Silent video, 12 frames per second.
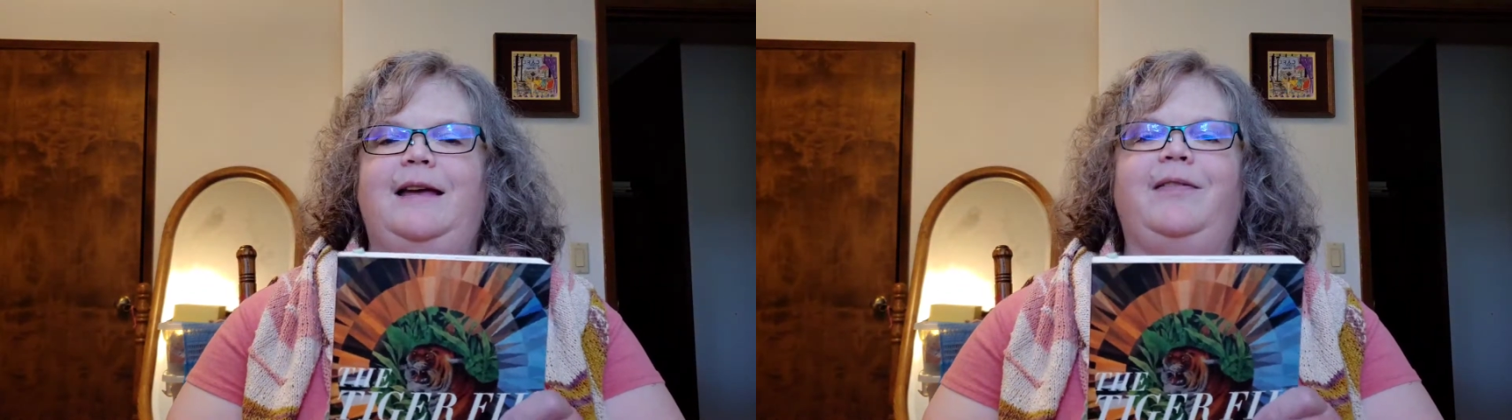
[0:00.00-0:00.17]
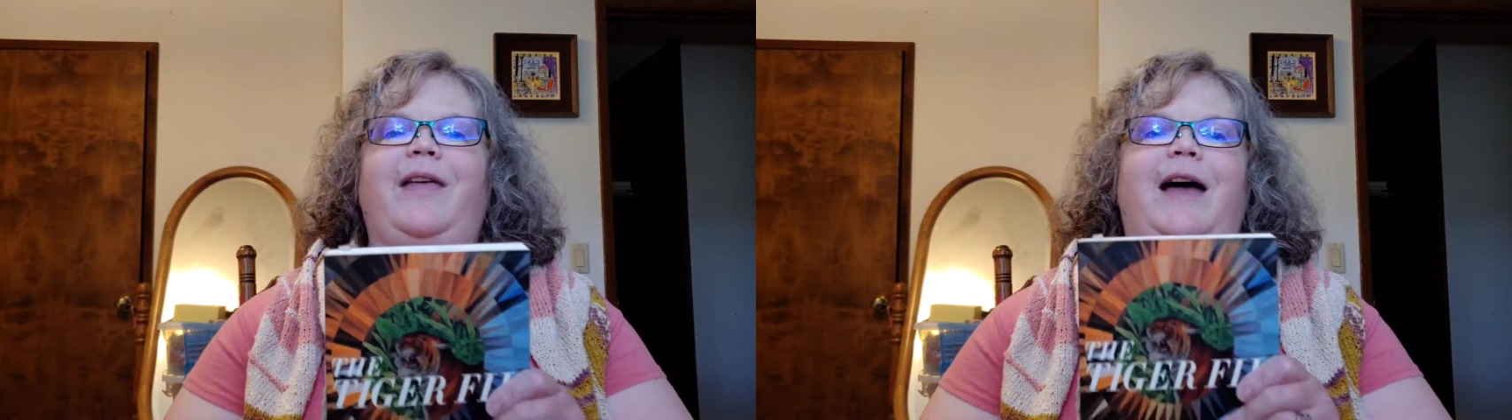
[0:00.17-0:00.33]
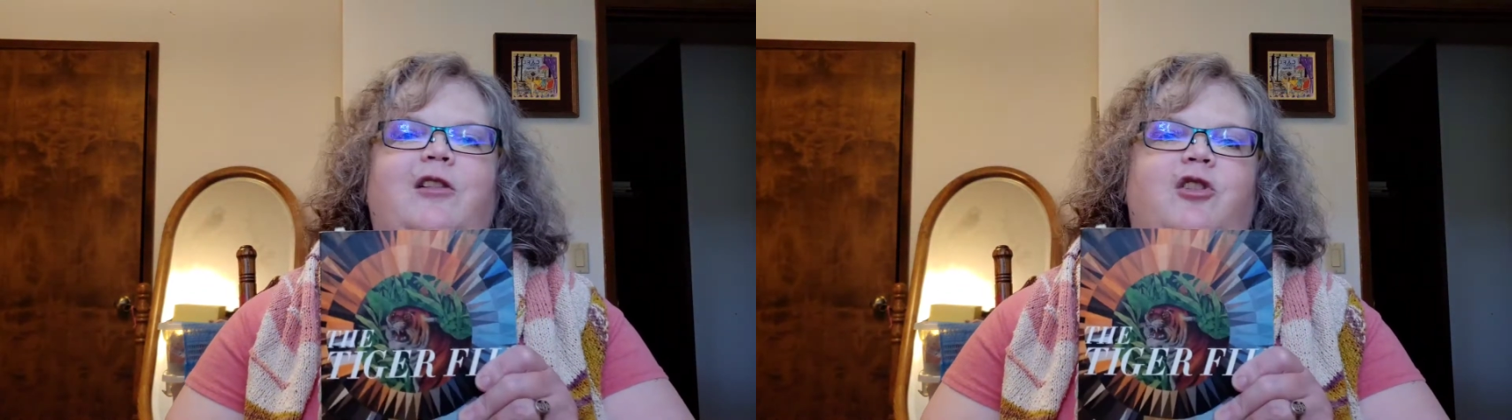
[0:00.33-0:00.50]

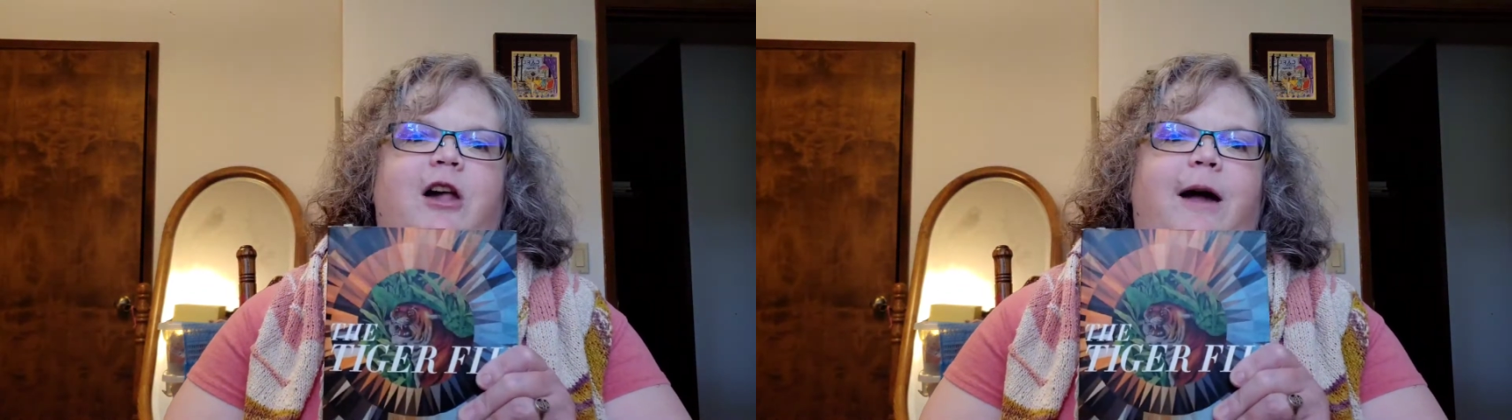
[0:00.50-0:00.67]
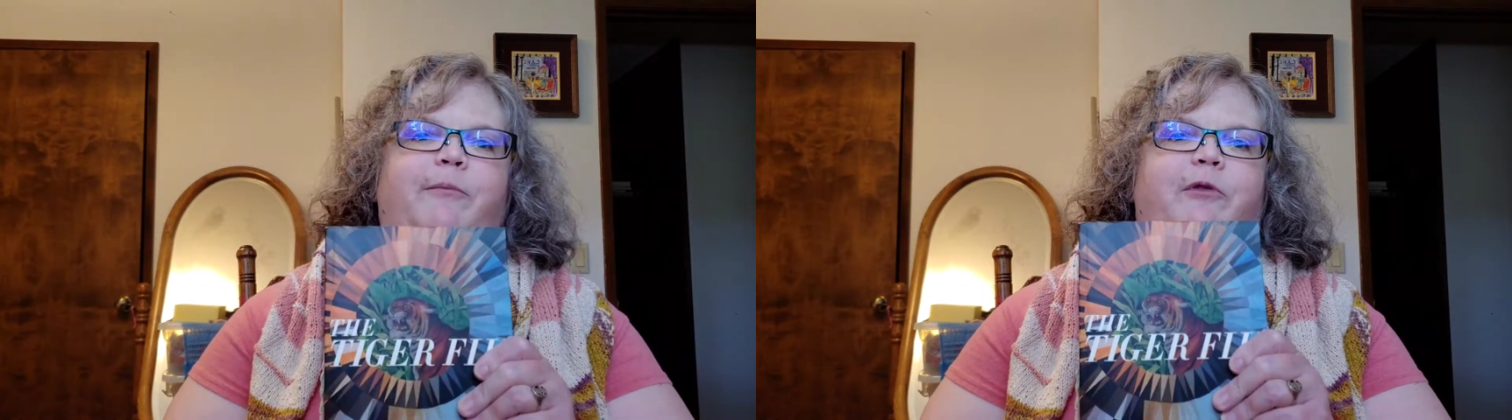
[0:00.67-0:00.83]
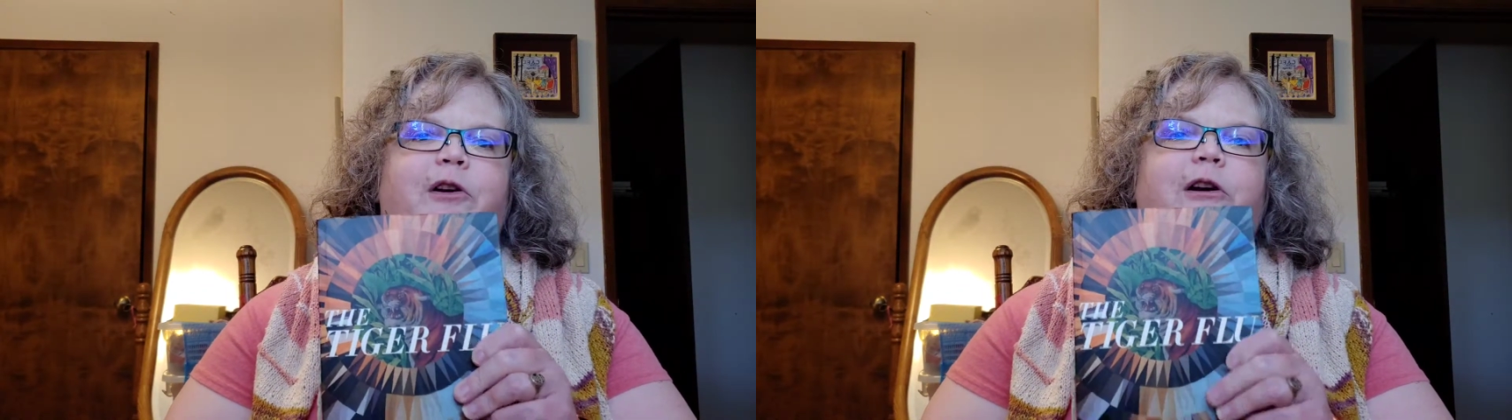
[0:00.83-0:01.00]
in that
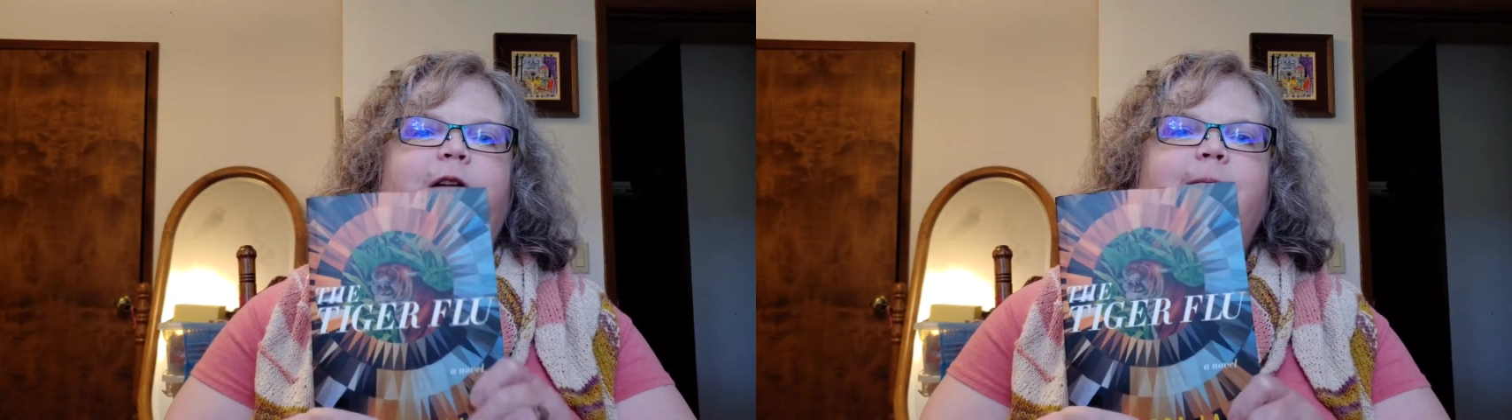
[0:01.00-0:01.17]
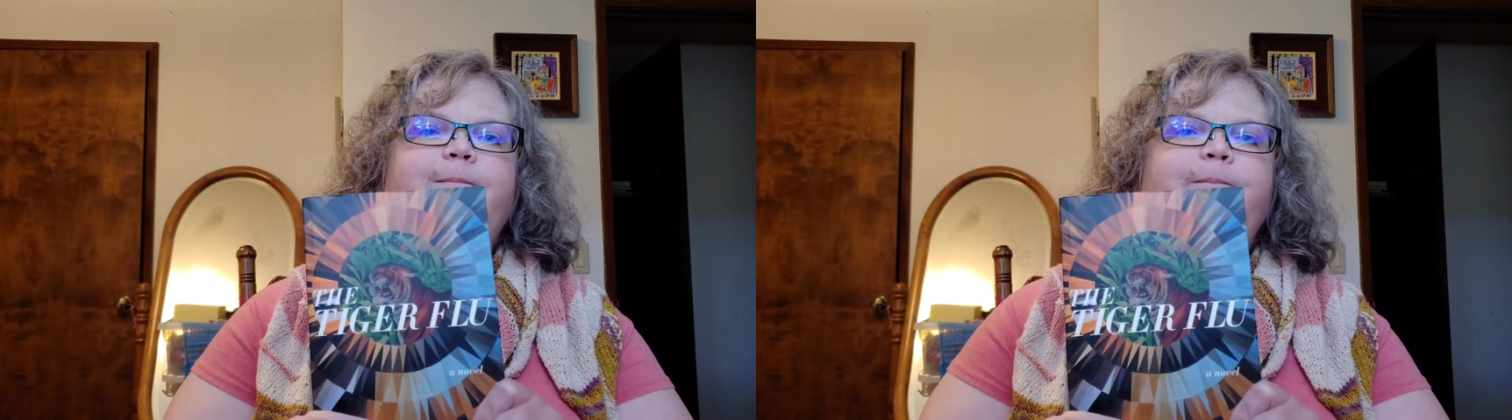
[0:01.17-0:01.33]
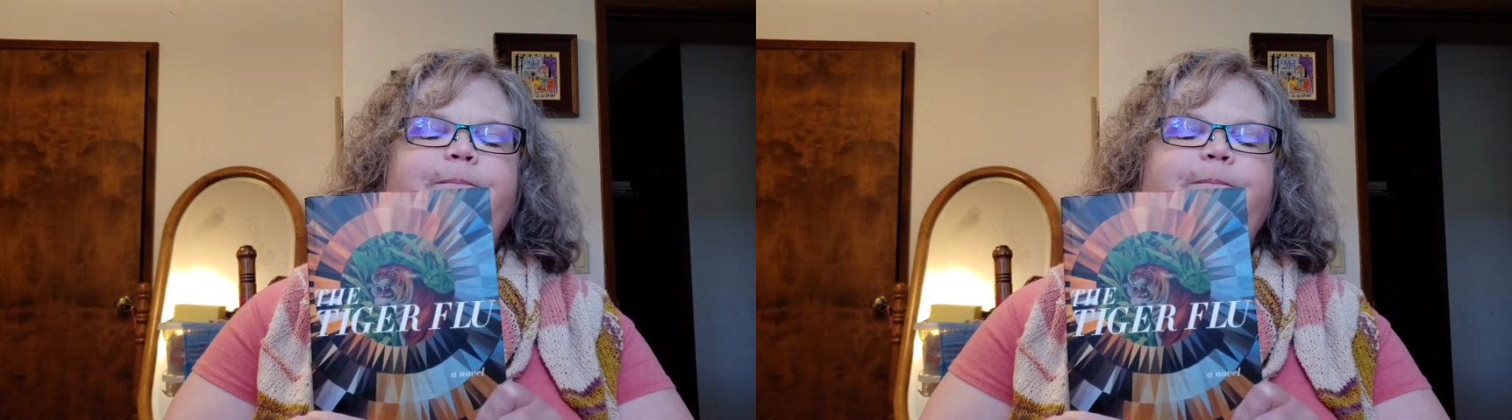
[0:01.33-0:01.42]
chapter.